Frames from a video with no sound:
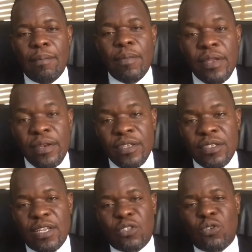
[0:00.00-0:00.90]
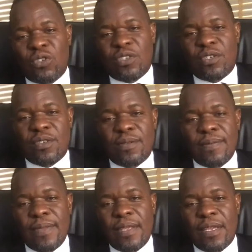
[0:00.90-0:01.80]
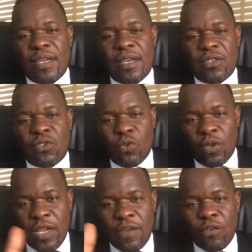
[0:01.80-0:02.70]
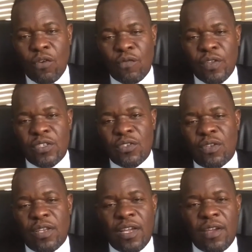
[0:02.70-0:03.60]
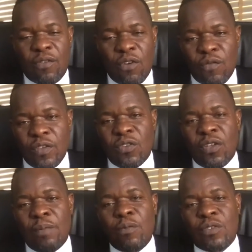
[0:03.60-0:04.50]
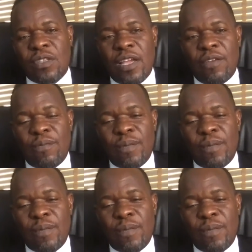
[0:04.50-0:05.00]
in this lecture series to your life, conflicts in your life, conflicts in your life.